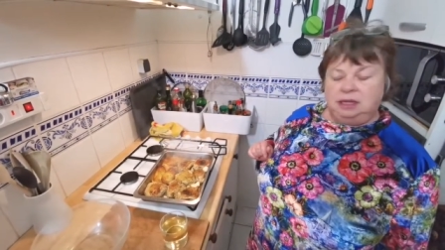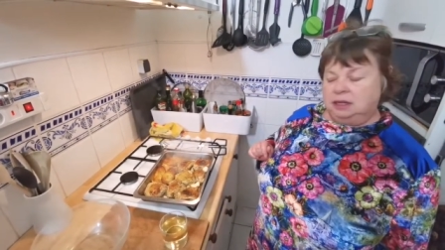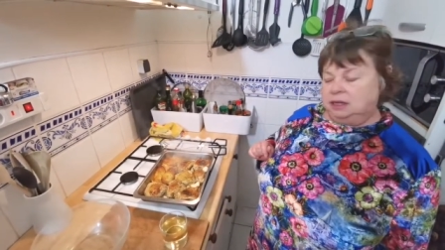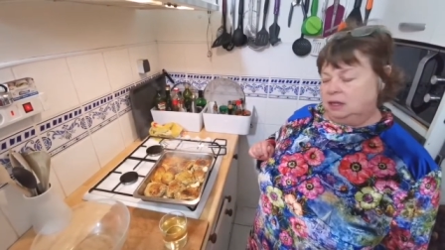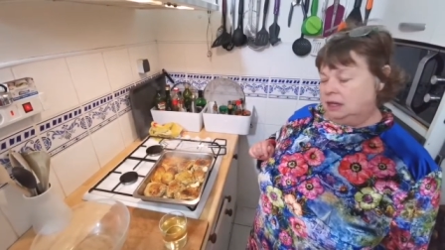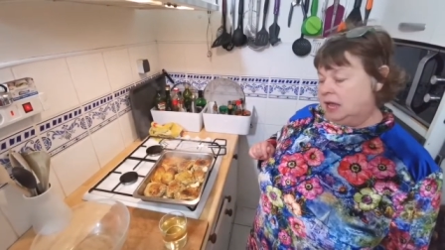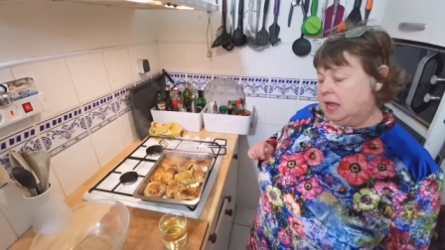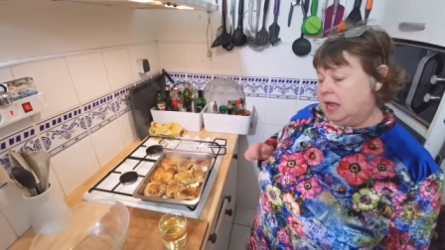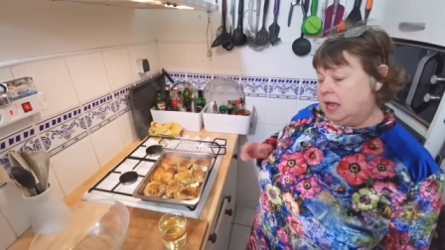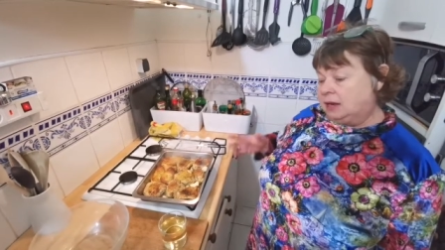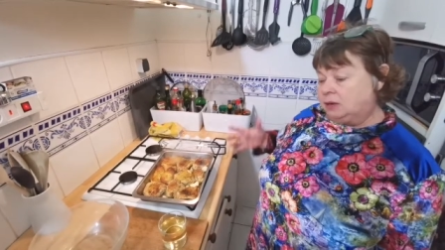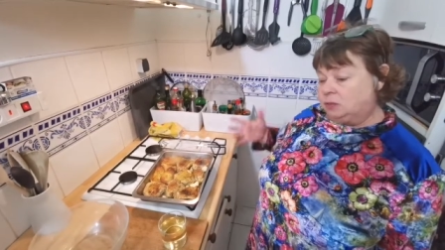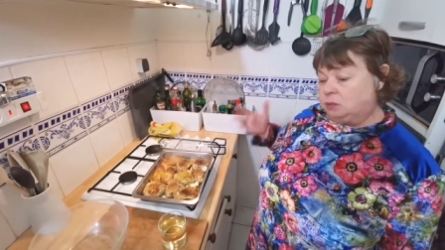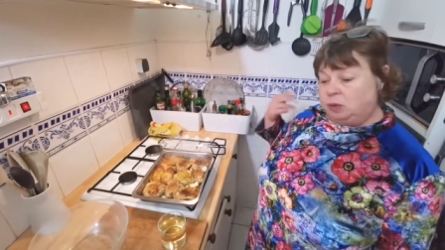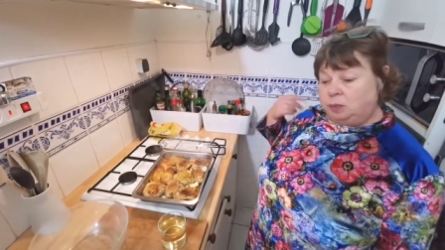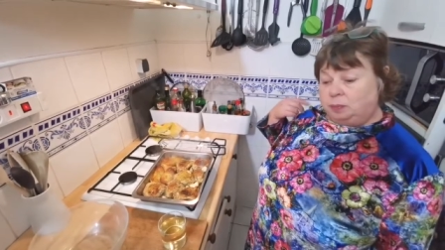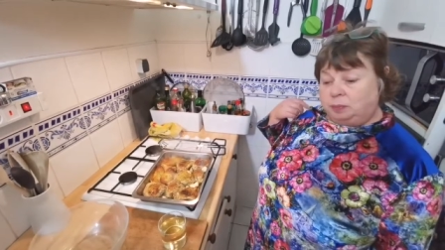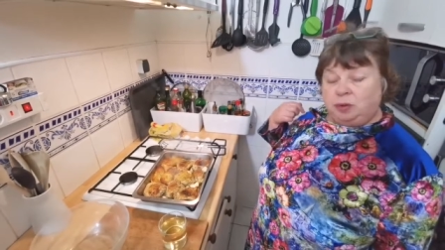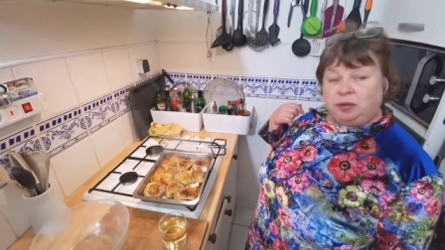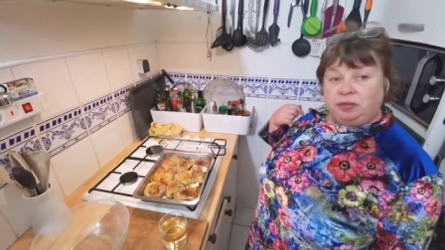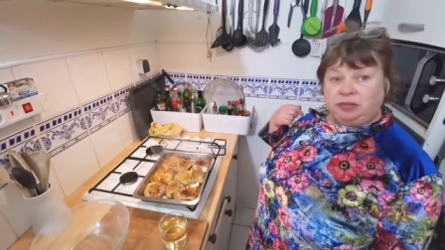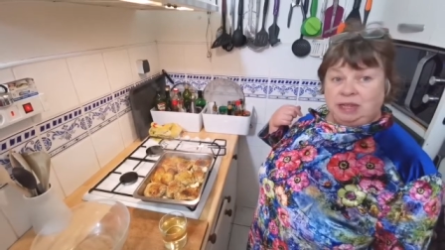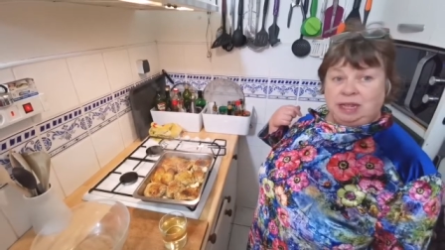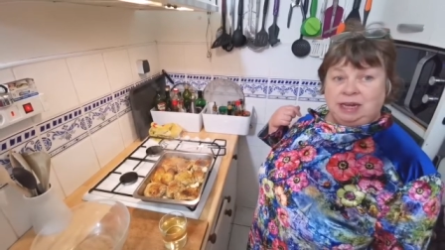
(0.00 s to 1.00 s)
And we'll
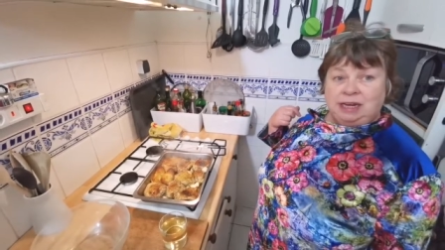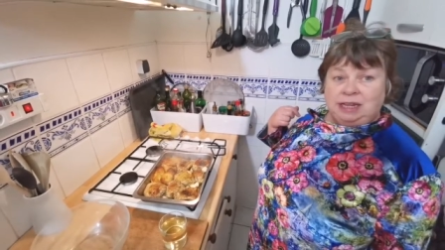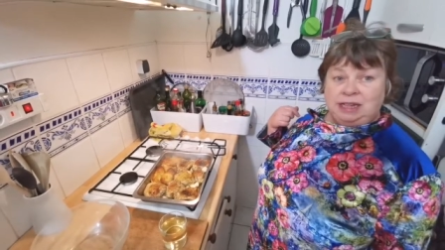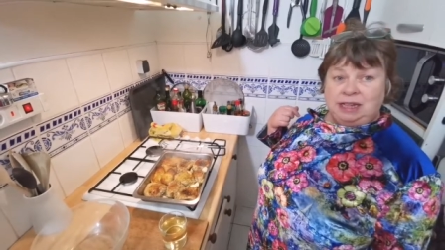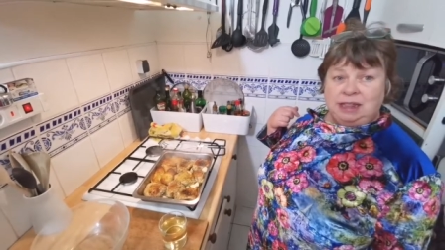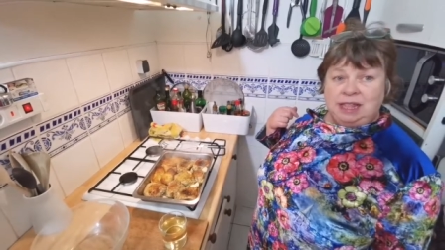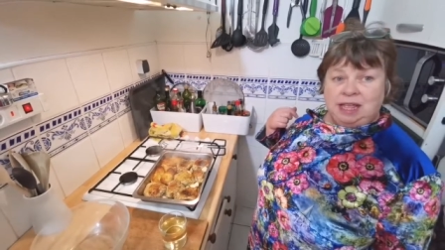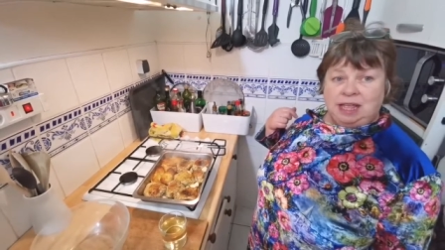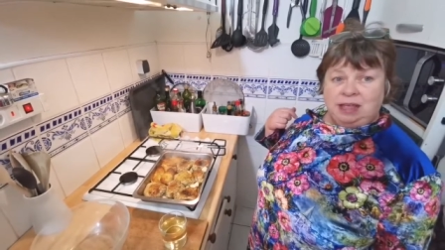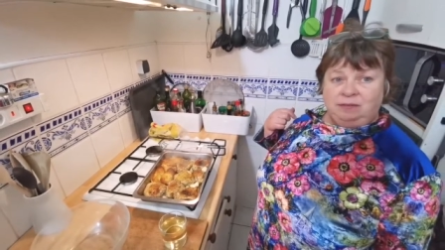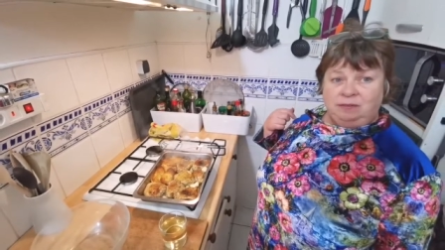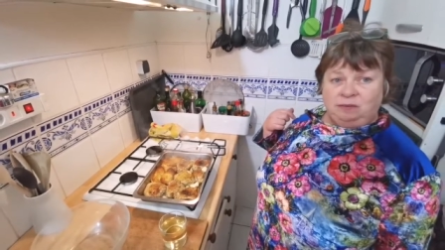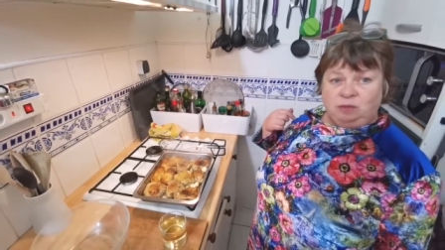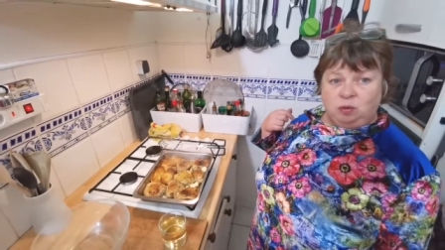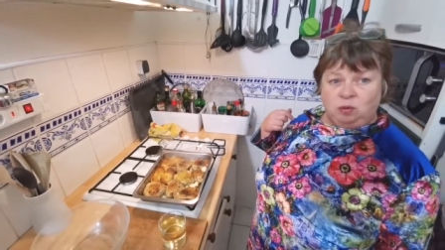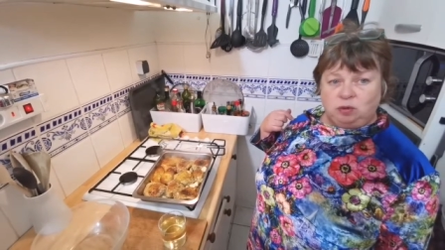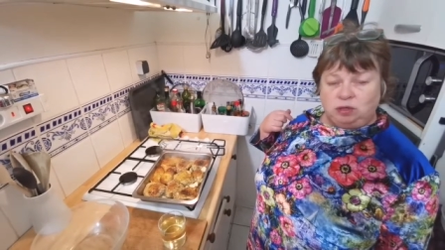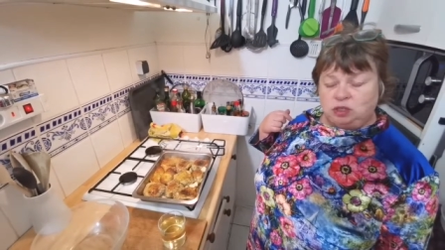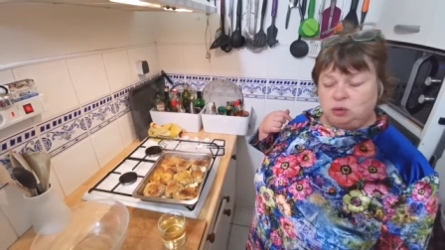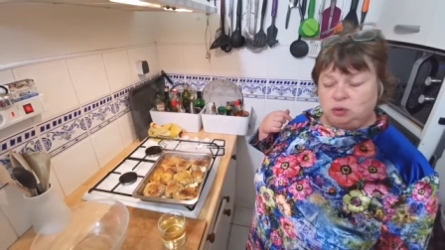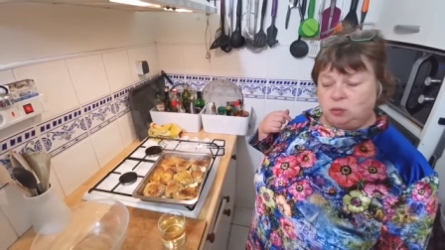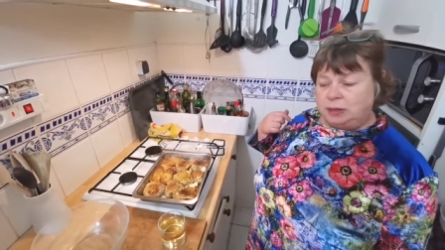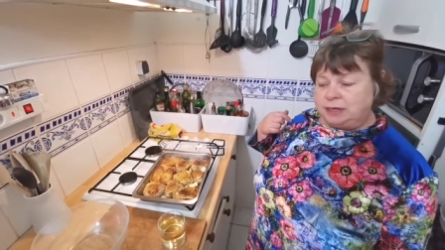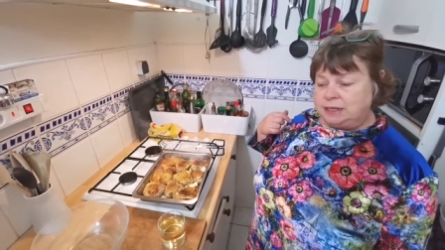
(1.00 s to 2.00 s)
put that in there for
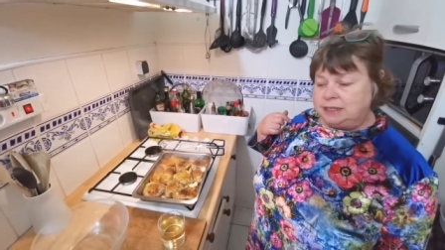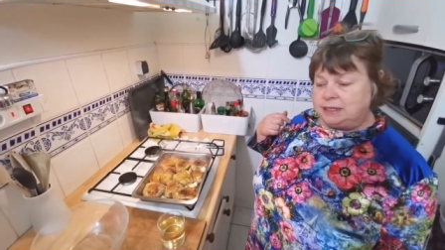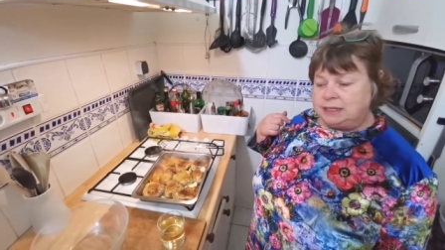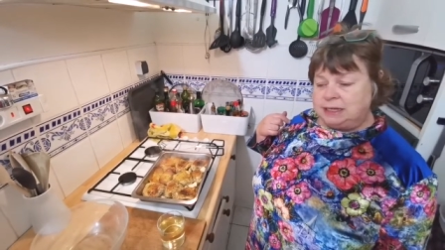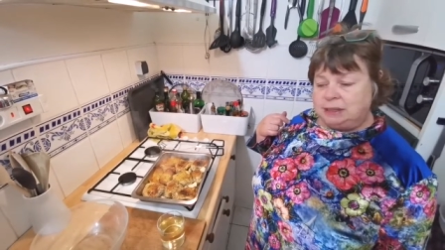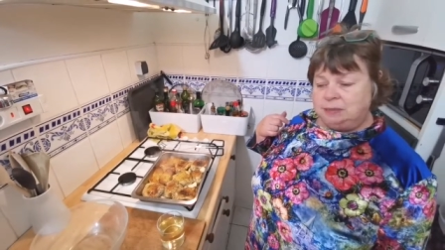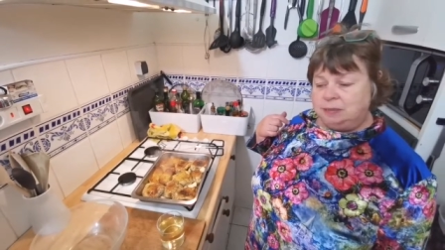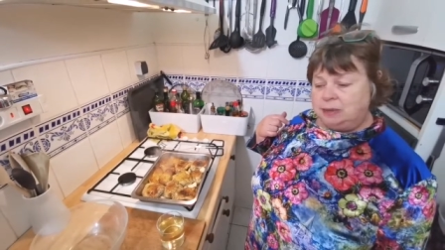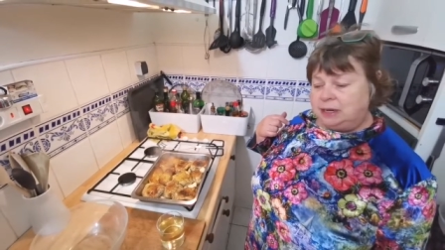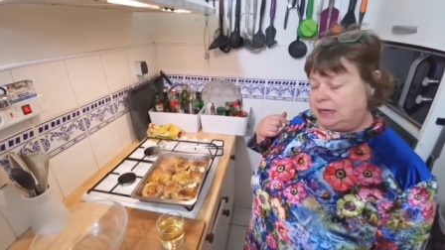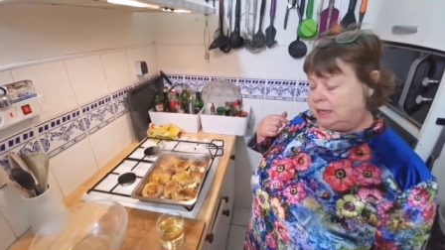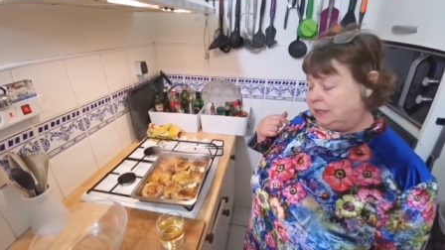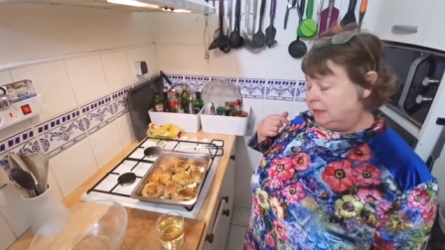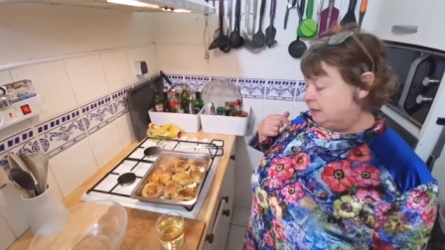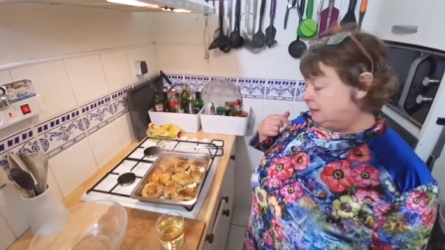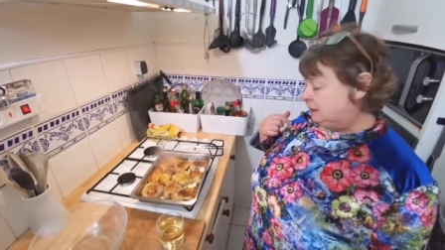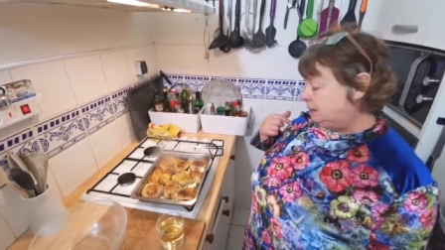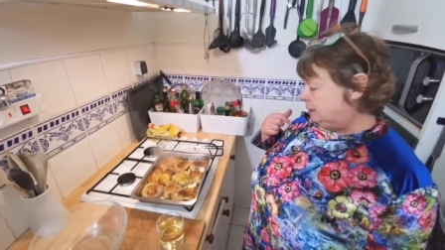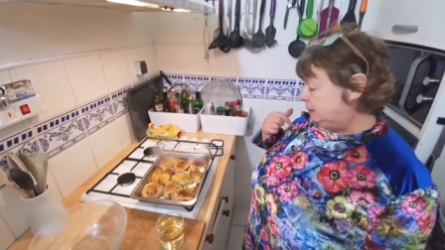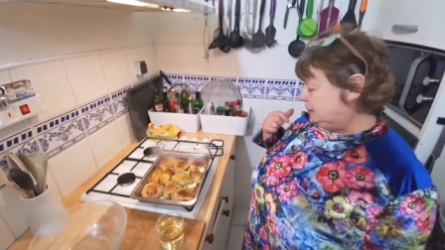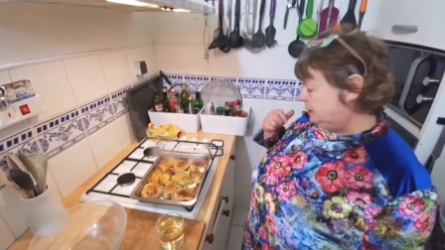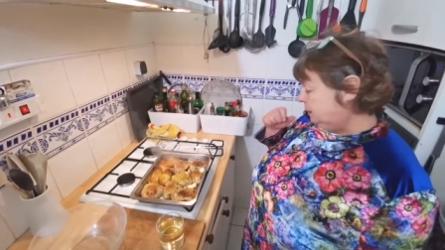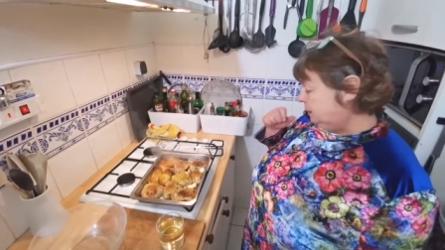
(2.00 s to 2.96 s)
20 minutes.